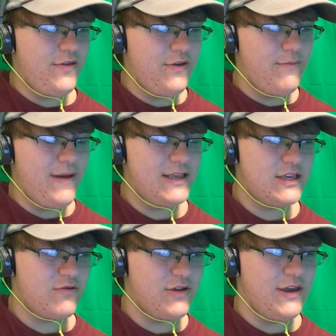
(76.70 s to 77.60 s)
that
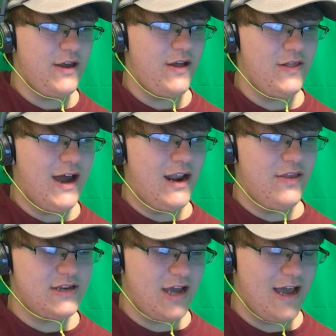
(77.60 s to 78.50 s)
basically a lot of
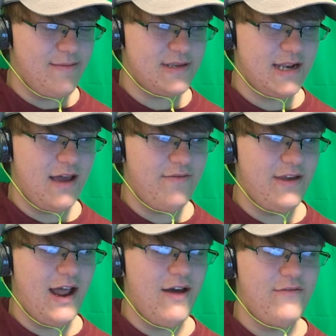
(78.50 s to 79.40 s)
the times that I
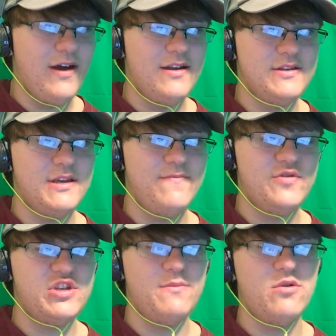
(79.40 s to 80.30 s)
that I've gotten sub
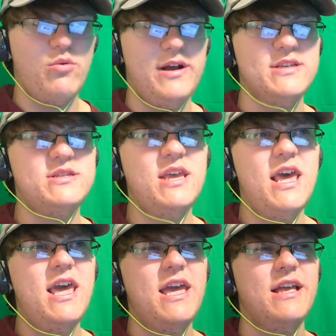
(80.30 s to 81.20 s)
for sub requests
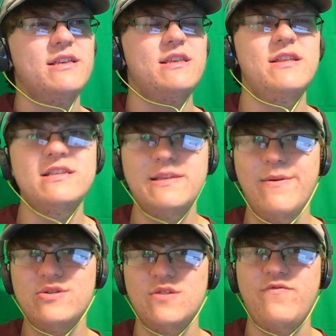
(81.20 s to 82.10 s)
is this is the
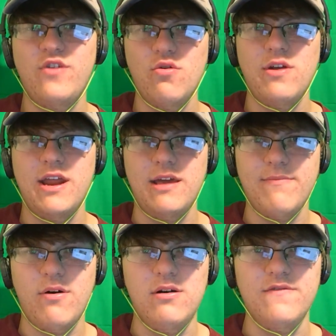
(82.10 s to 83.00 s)
most
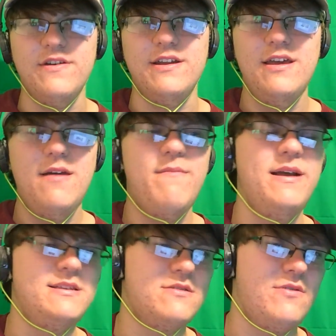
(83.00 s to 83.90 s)
infuriating part of it.
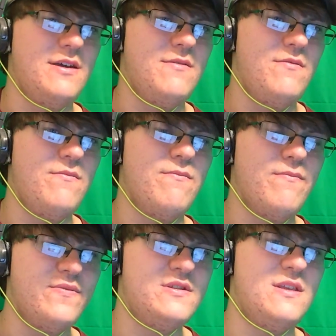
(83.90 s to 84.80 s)
Basically,
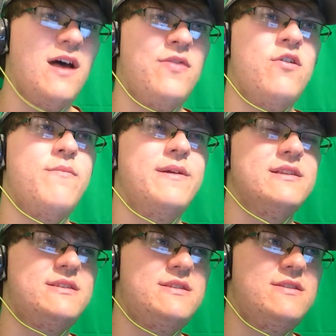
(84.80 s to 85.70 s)
uh, there have
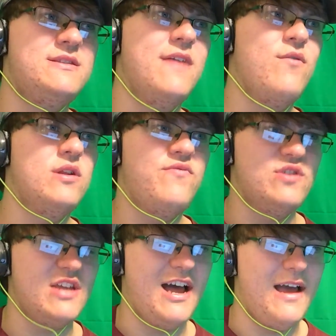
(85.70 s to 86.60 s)
been several
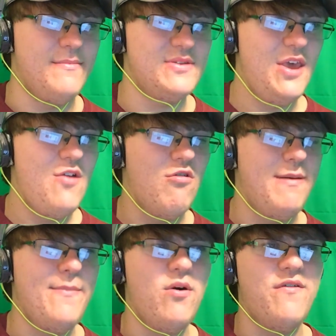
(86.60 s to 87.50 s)
different times where
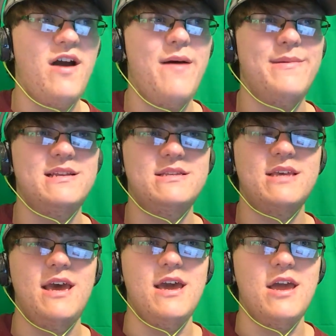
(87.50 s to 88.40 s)
people have commented
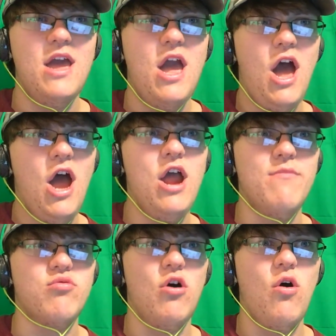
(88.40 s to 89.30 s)
saying, "Hey,
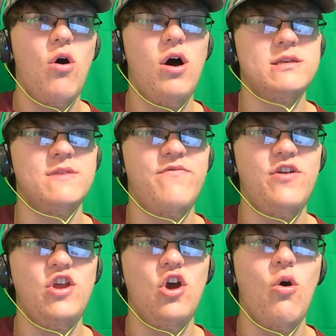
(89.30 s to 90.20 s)
bro, awesome
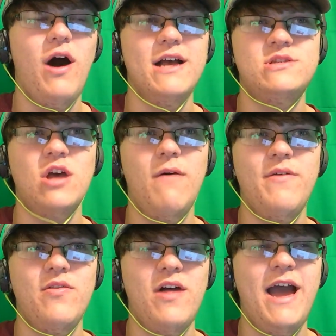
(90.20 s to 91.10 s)
video. I
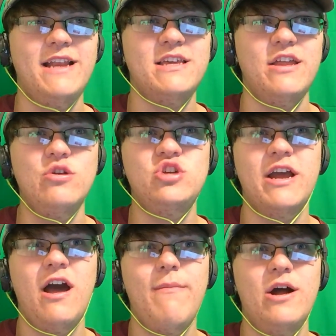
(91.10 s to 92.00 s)
subbed and liked. Can you
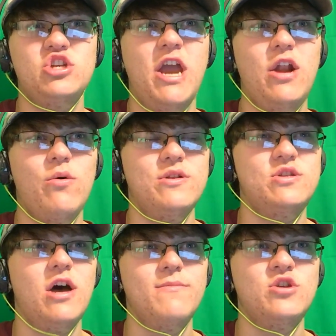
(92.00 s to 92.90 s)
check out my channel and
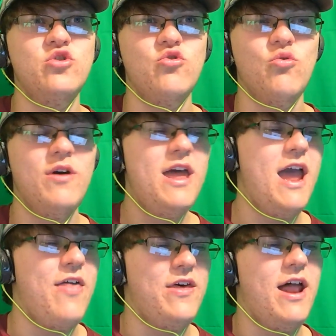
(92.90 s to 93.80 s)
sub too?"
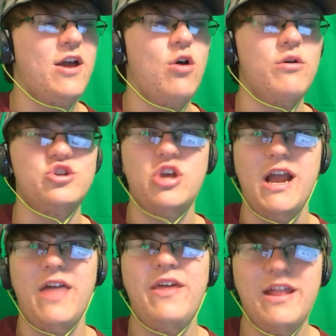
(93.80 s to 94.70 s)
And then I go and
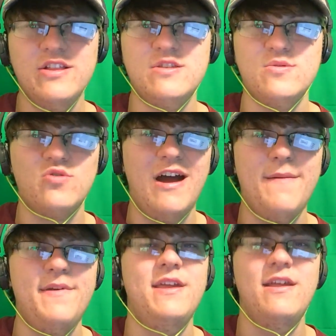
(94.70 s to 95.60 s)
check, and they didn't
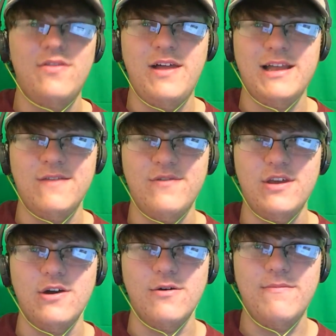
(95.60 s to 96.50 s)
subscribe and they didn't like the
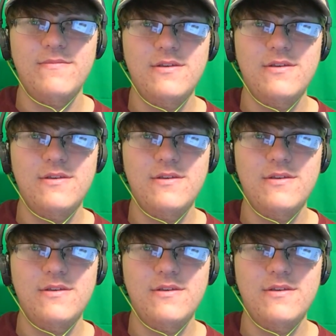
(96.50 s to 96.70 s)
video.